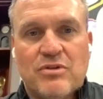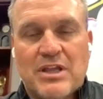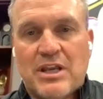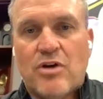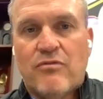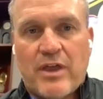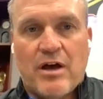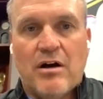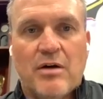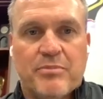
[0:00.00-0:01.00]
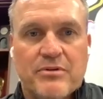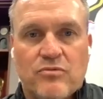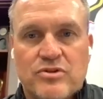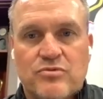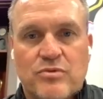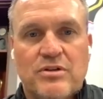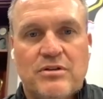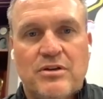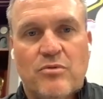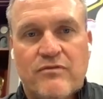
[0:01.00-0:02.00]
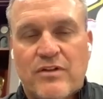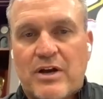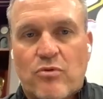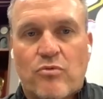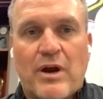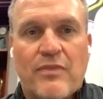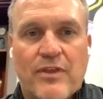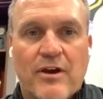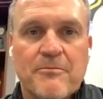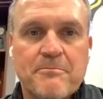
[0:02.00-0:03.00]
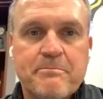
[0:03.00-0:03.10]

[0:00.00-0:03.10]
getting over that hump, which we feel like we're right there.